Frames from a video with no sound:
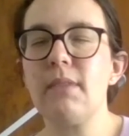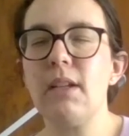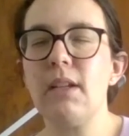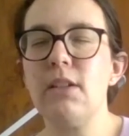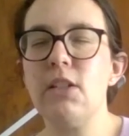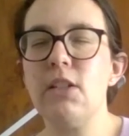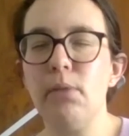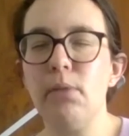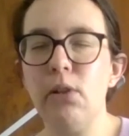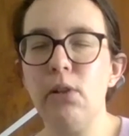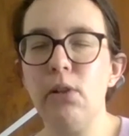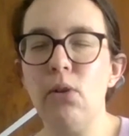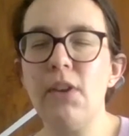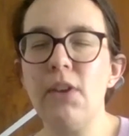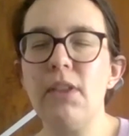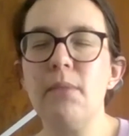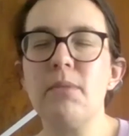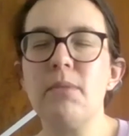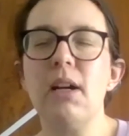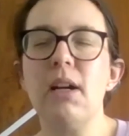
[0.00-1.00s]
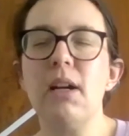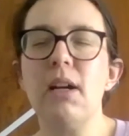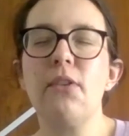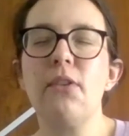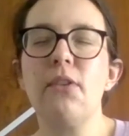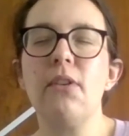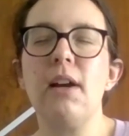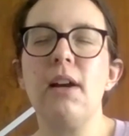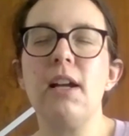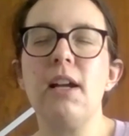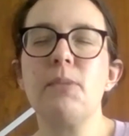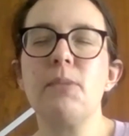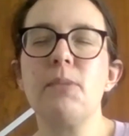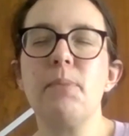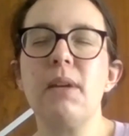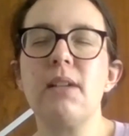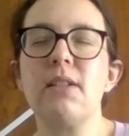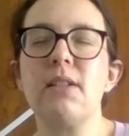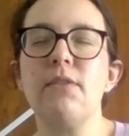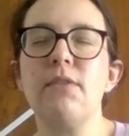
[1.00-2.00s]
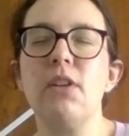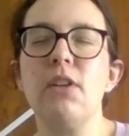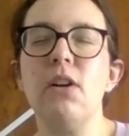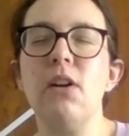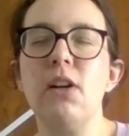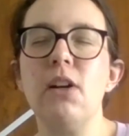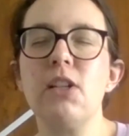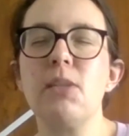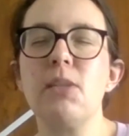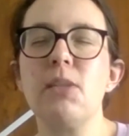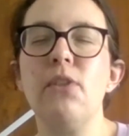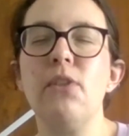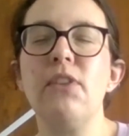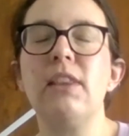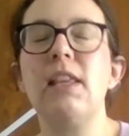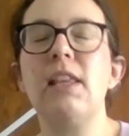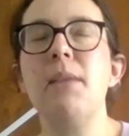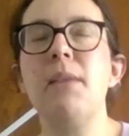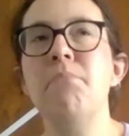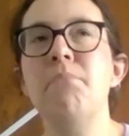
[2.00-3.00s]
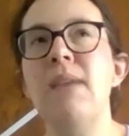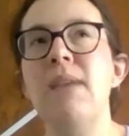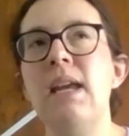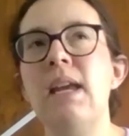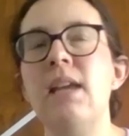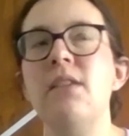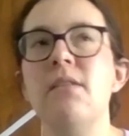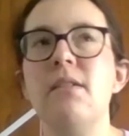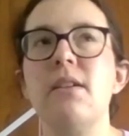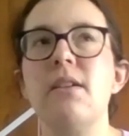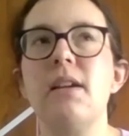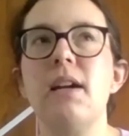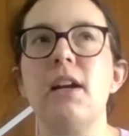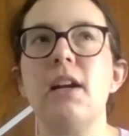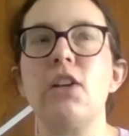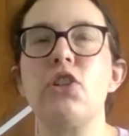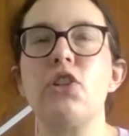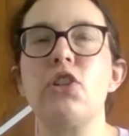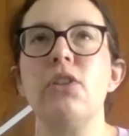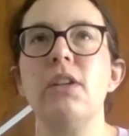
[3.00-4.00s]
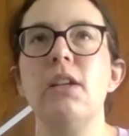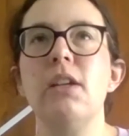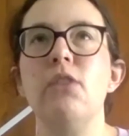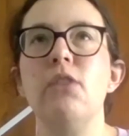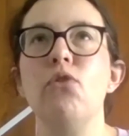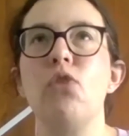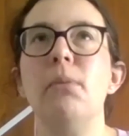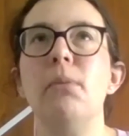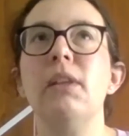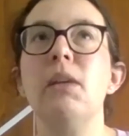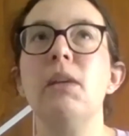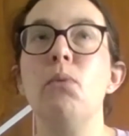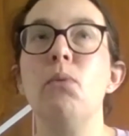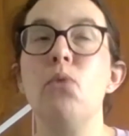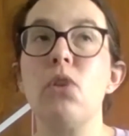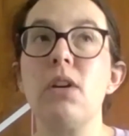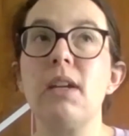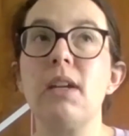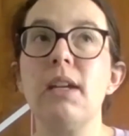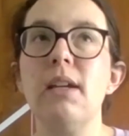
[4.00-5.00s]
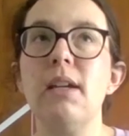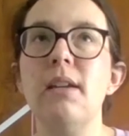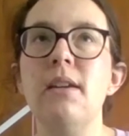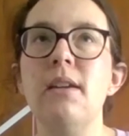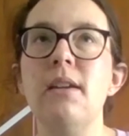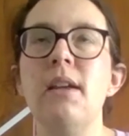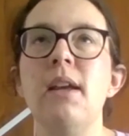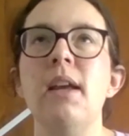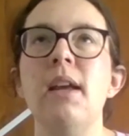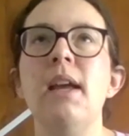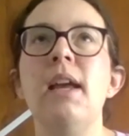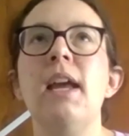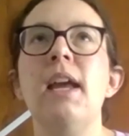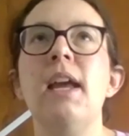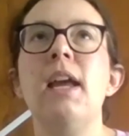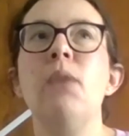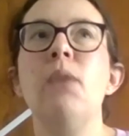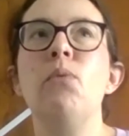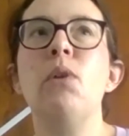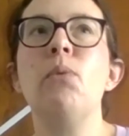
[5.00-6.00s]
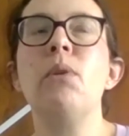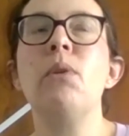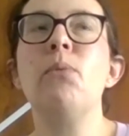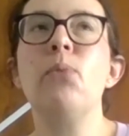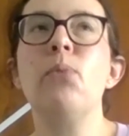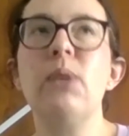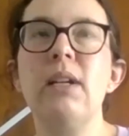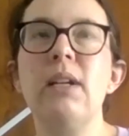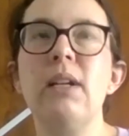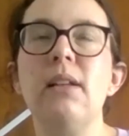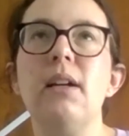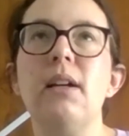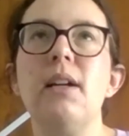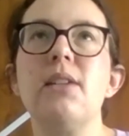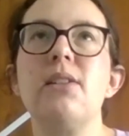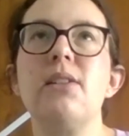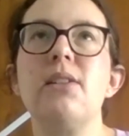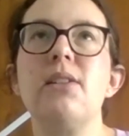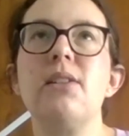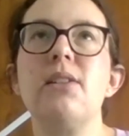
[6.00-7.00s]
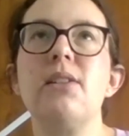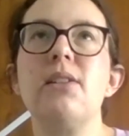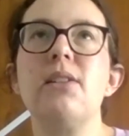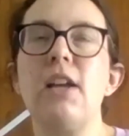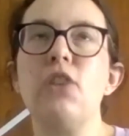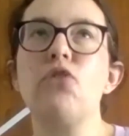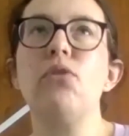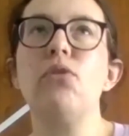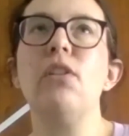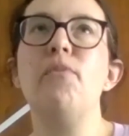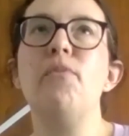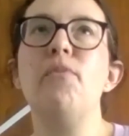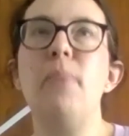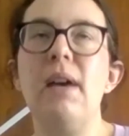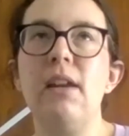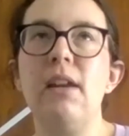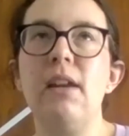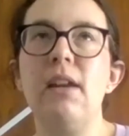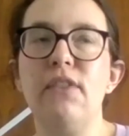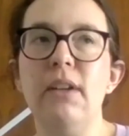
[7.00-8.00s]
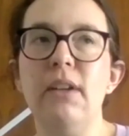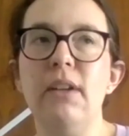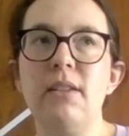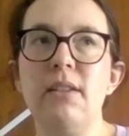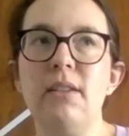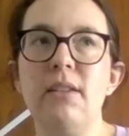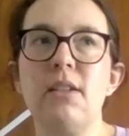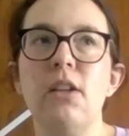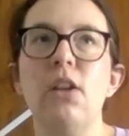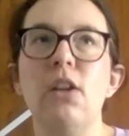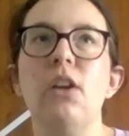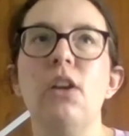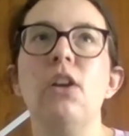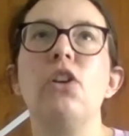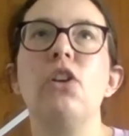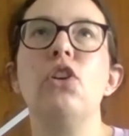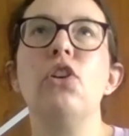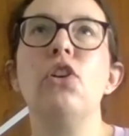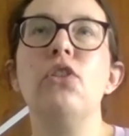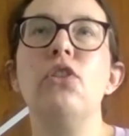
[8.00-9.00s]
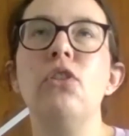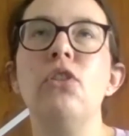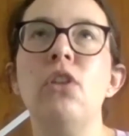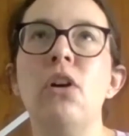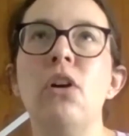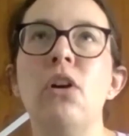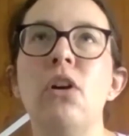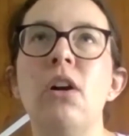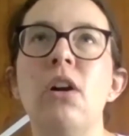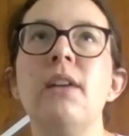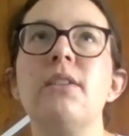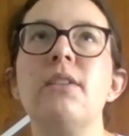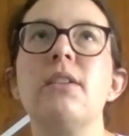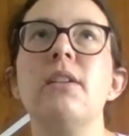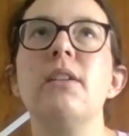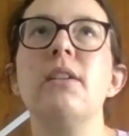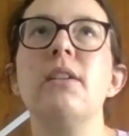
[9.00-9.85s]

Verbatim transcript: deploy them to other aspects of the hospital that they may not actually normally work in. And what we realized is the schedule of benefits could not